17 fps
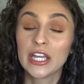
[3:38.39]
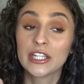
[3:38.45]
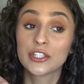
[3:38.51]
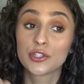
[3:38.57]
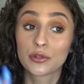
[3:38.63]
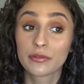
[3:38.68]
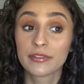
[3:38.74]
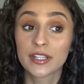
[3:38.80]

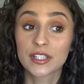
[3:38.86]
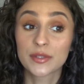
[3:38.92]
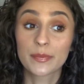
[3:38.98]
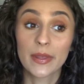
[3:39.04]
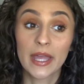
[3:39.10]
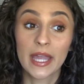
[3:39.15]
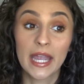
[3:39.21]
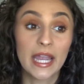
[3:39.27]
and
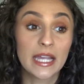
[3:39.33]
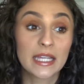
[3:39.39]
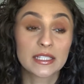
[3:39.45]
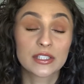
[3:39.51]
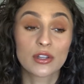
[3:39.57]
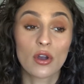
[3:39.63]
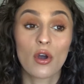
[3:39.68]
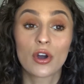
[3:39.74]
Juvias
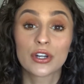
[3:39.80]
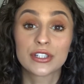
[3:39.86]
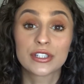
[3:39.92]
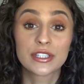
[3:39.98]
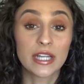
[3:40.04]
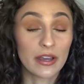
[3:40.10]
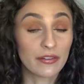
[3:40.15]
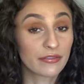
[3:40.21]
Place are
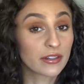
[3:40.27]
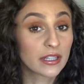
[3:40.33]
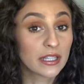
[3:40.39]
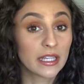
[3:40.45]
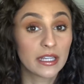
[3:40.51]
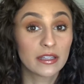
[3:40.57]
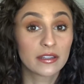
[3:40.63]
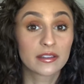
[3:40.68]

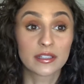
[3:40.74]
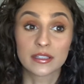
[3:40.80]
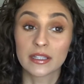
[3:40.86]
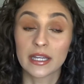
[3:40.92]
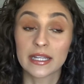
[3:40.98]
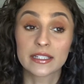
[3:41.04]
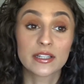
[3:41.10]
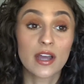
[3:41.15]
definitely the
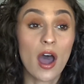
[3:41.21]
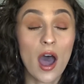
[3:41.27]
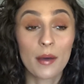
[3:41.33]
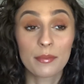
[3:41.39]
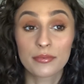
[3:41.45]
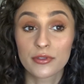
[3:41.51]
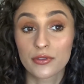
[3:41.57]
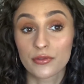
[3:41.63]
like
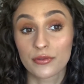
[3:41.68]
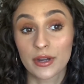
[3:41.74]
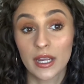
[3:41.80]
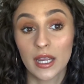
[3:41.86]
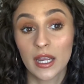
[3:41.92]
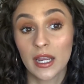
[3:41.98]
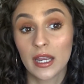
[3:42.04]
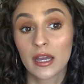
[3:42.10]
top
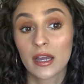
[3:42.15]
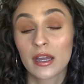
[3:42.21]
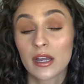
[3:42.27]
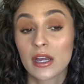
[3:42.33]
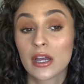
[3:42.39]
three.